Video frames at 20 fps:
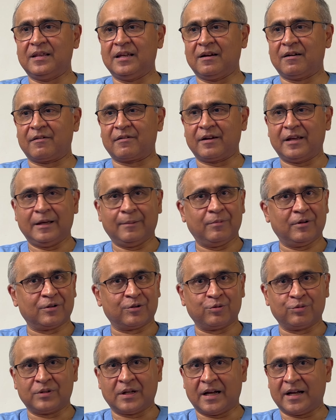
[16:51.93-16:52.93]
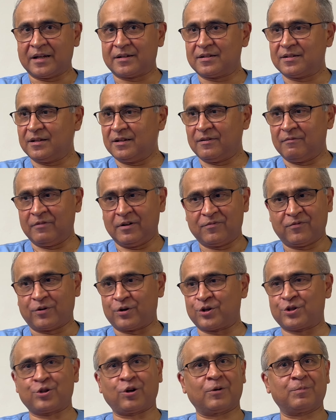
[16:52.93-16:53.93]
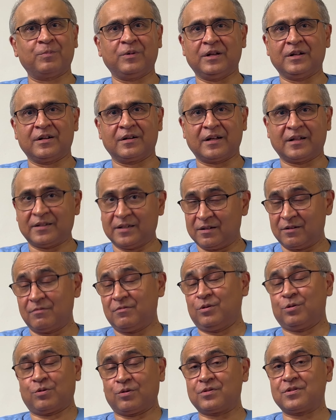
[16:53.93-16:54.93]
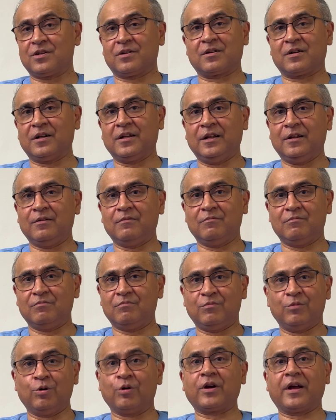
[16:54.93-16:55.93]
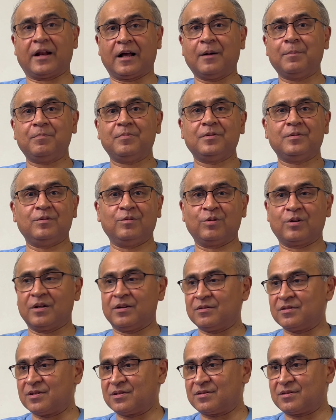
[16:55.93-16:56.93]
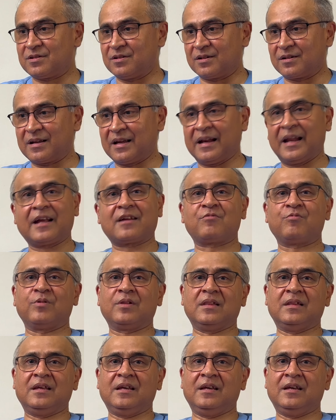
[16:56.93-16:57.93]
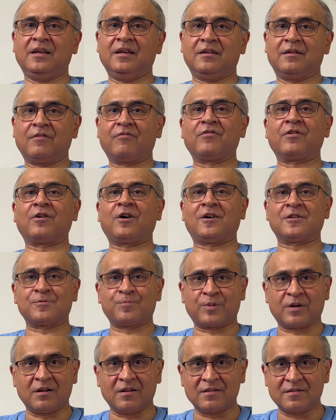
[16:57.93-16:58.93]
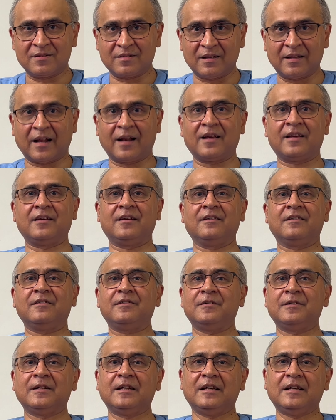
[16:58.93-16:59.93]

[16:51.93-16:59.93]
they are able to do that even for a short period, I think you could certainly look it up. You can just connect with the different hospitals that are here